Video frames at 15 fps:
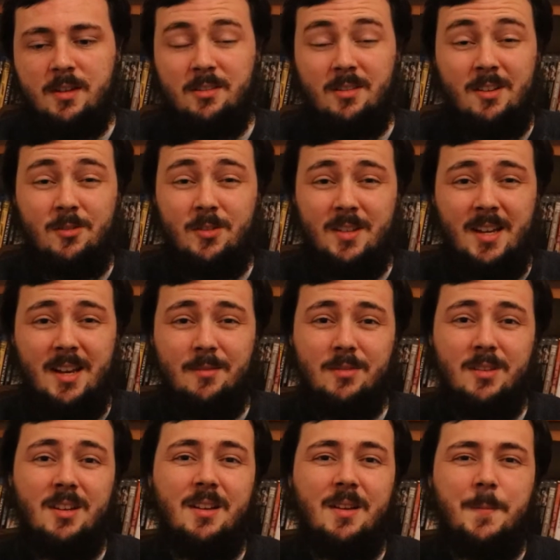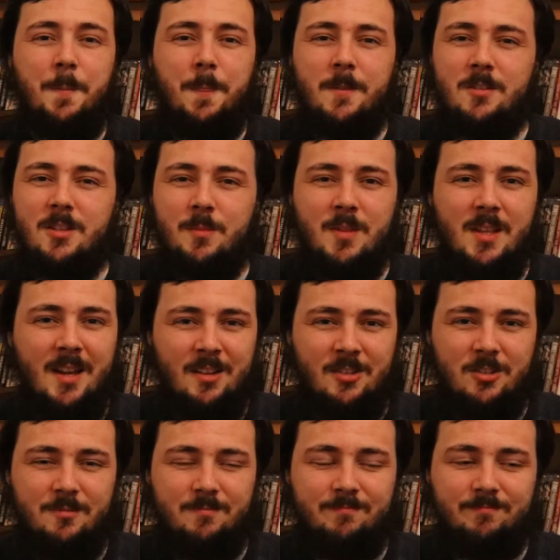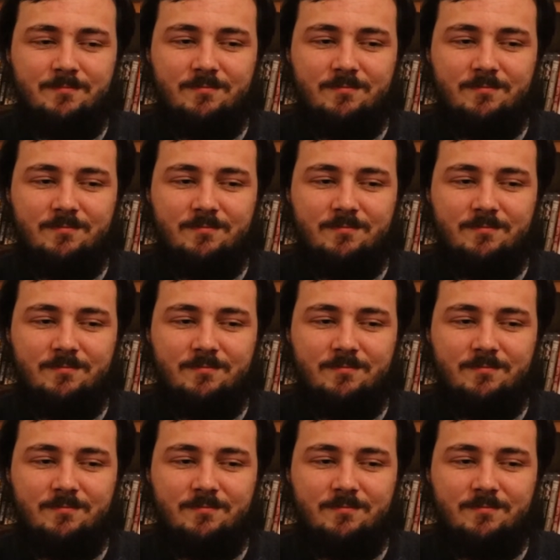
as I already have. Some of the action,